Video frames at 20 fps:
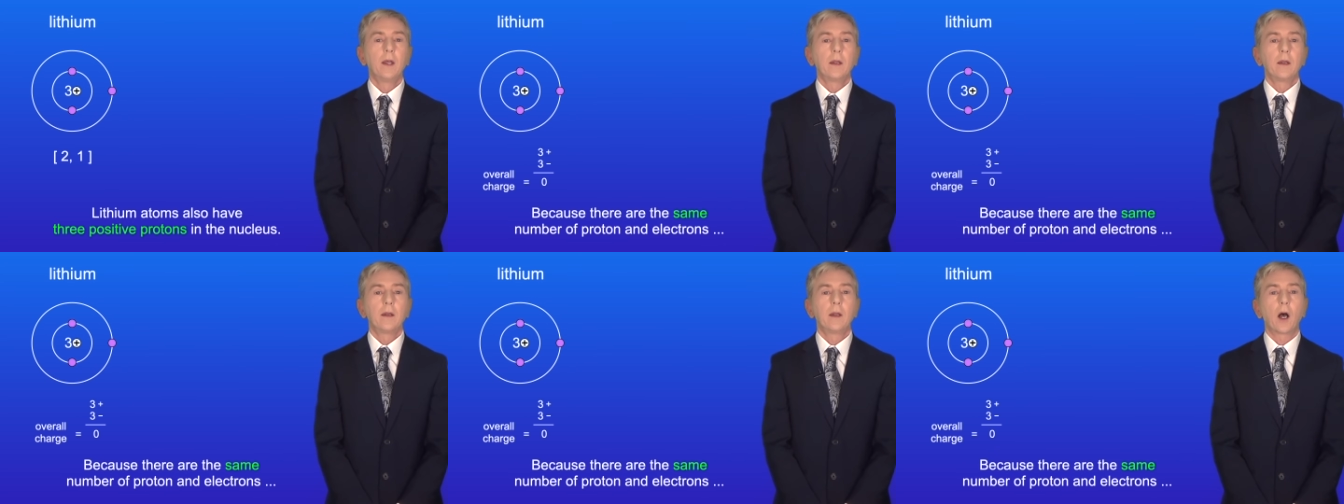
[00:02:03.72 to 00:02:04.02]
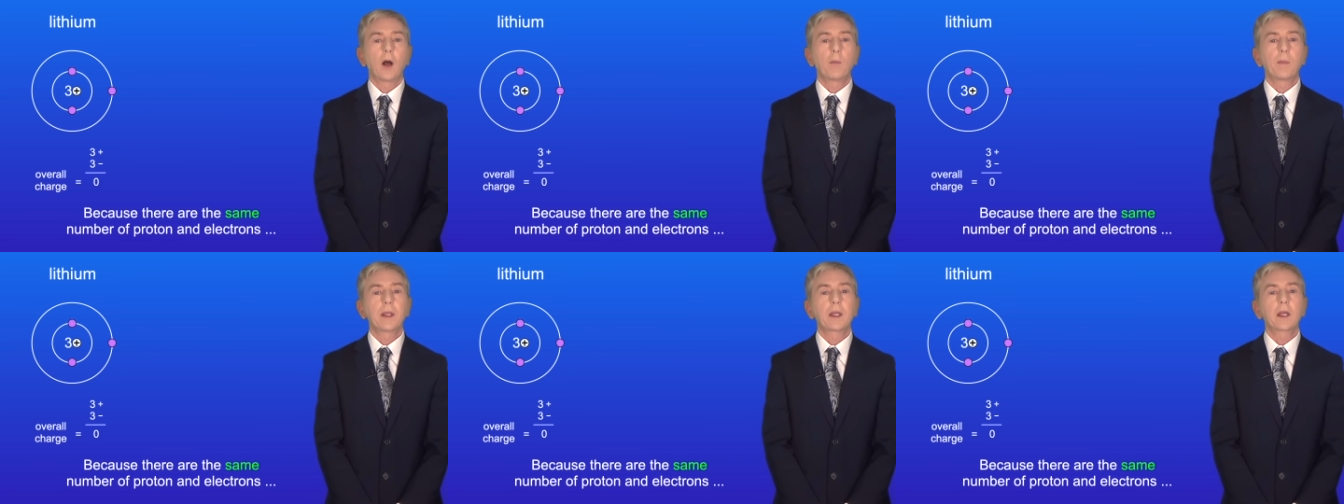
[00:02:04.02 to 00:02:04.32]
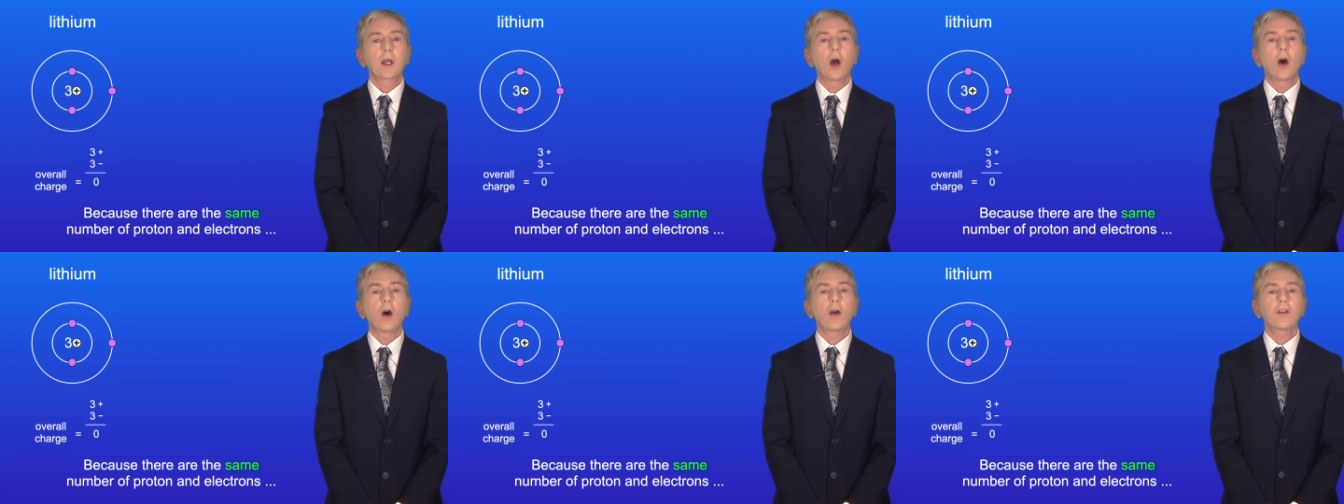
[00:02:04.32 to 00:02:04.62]
Now,
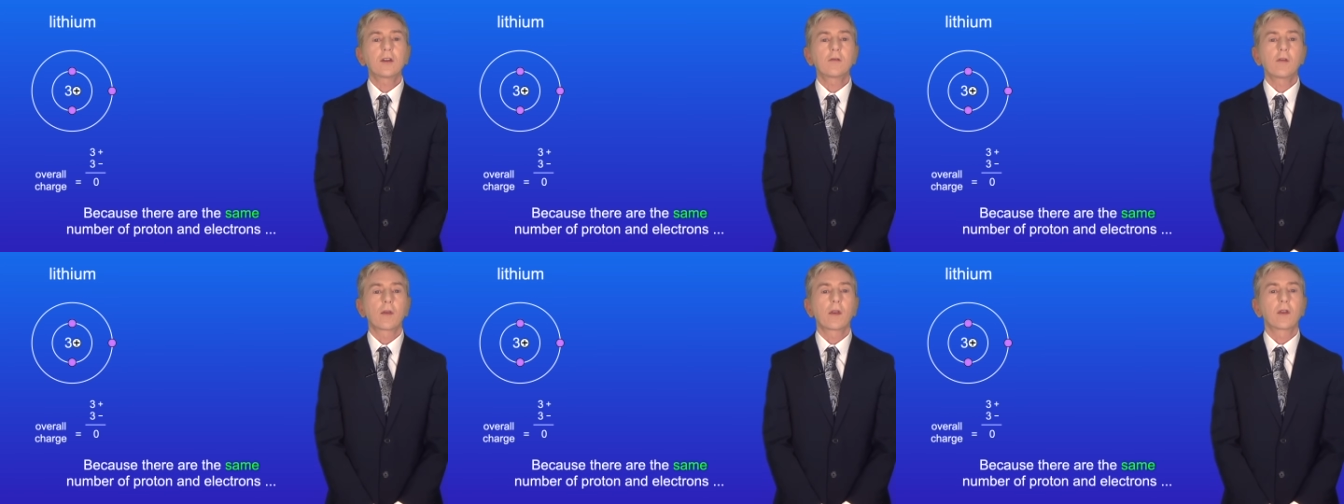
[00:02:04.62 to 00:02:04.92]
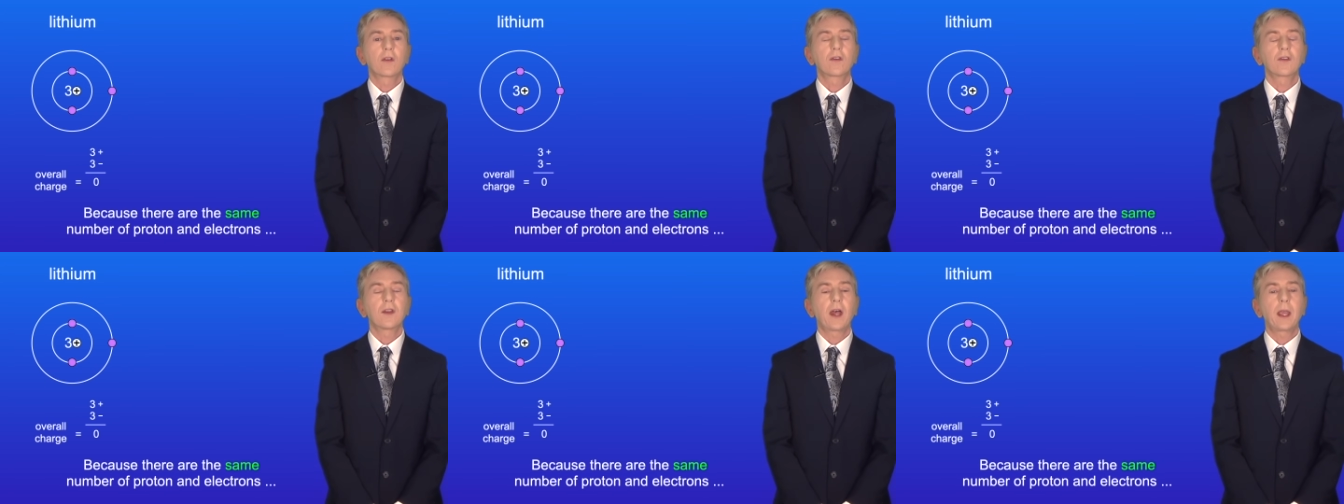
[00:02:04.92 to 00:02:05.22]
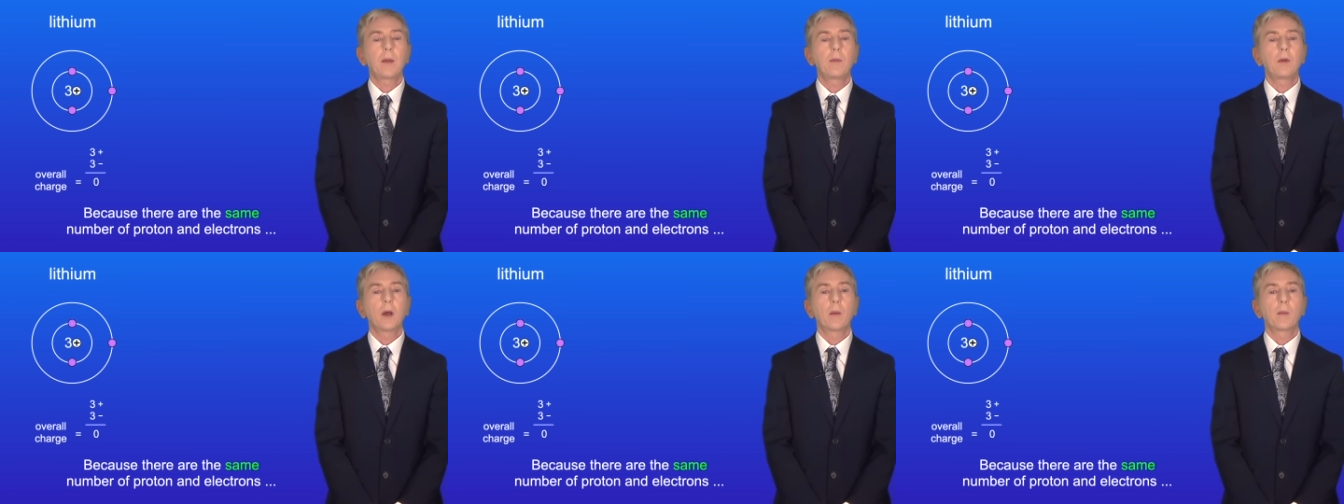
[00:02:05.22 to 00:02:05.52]
because there are the
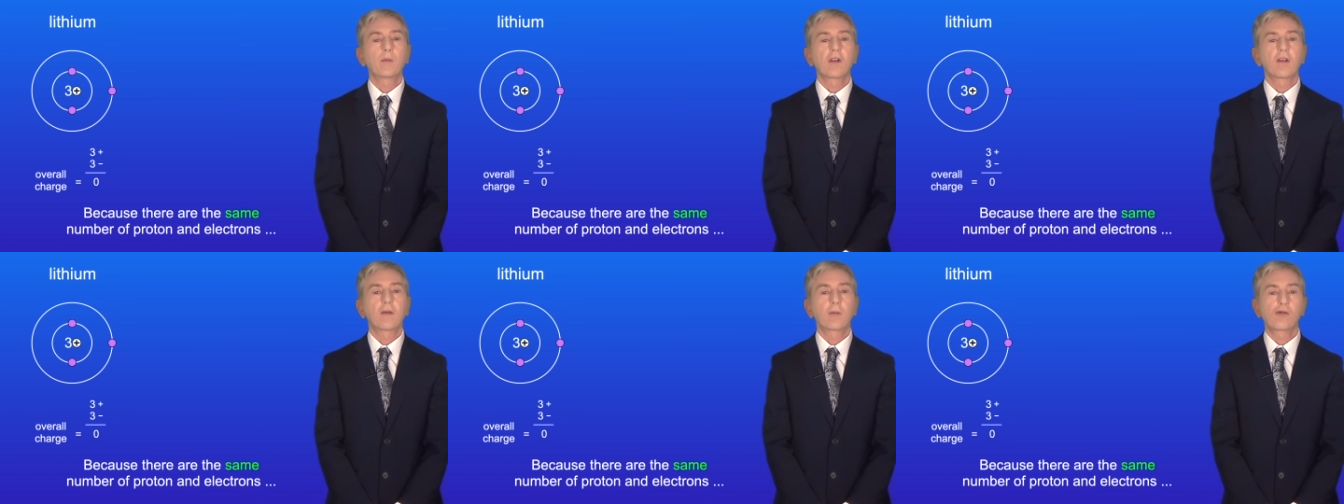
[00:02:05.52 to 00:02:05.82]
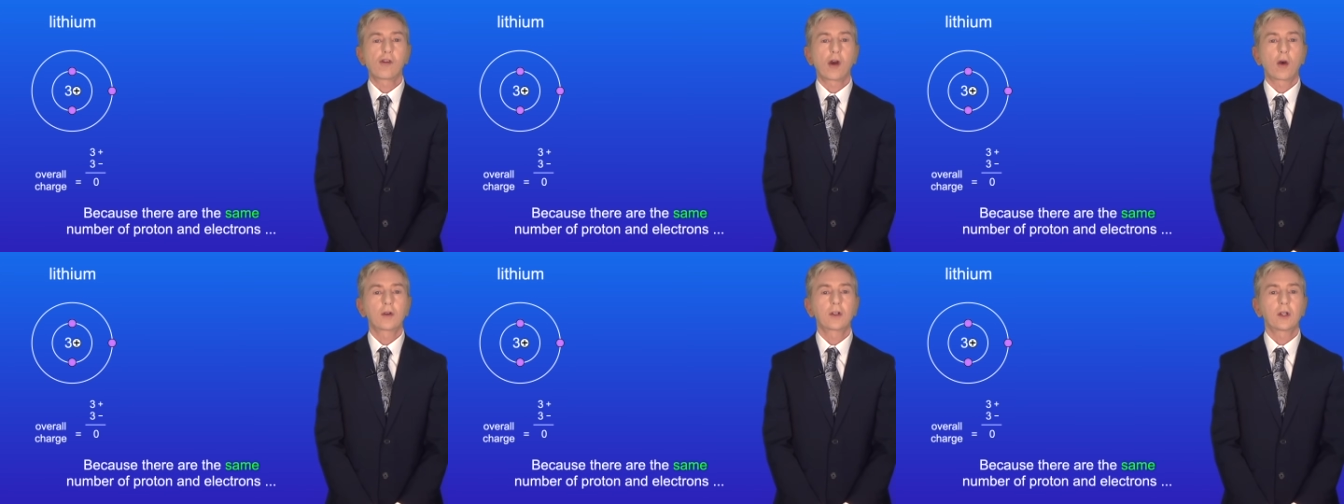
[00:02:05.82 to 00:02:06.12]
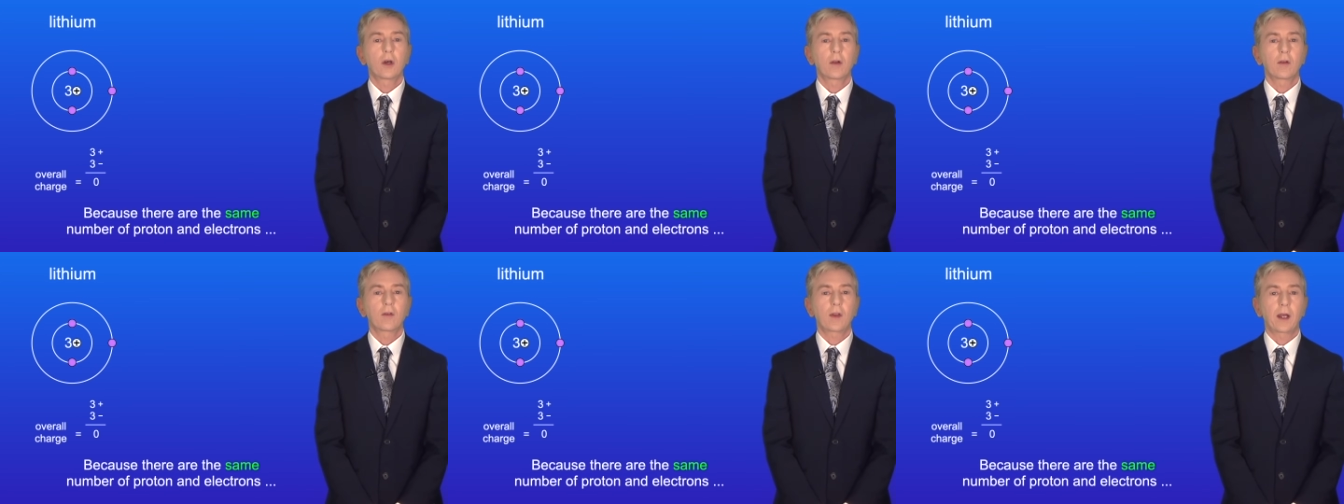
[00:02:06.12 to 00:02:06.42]
same number of
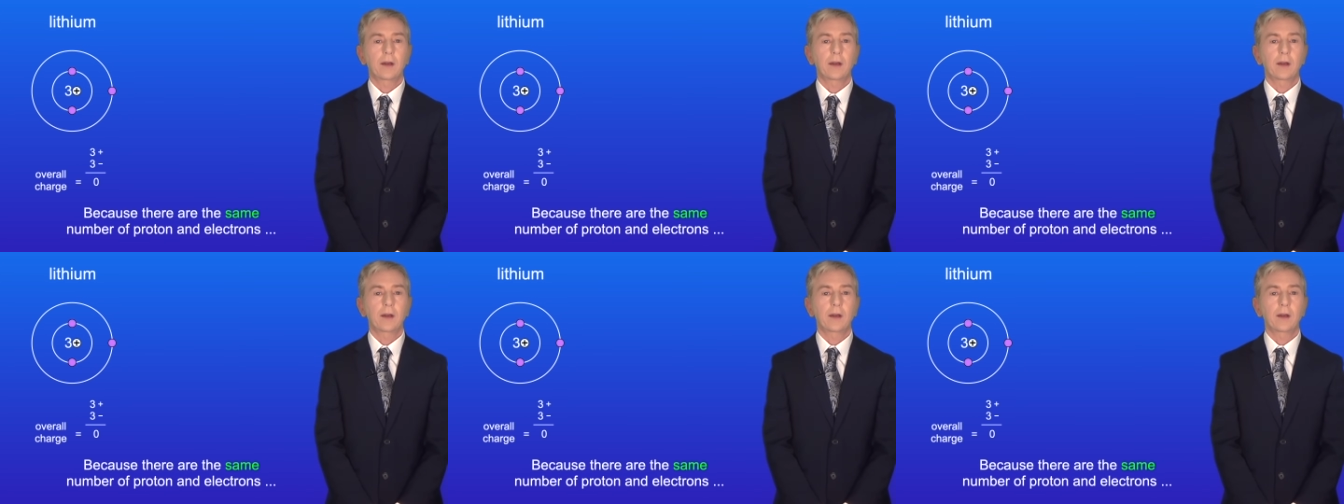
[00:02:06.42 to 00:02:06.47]
protons